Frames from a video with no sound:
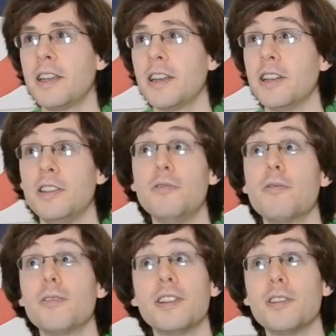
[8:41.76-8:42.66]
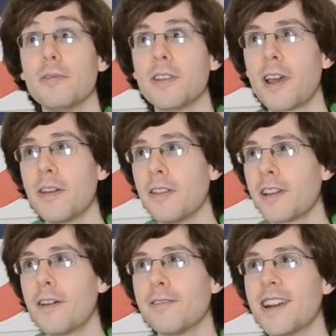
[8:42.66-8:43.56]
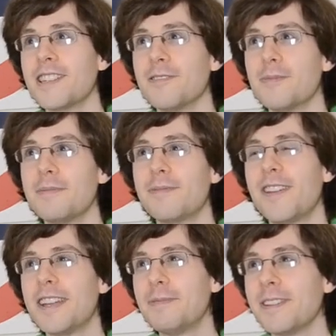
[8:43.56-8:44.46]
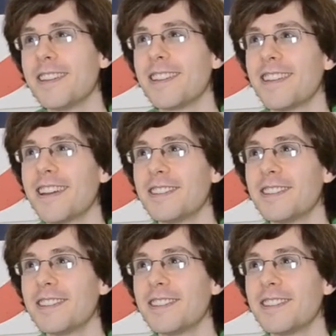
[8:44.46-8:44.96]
And you were really good with the cover actually on my Facebook the other day.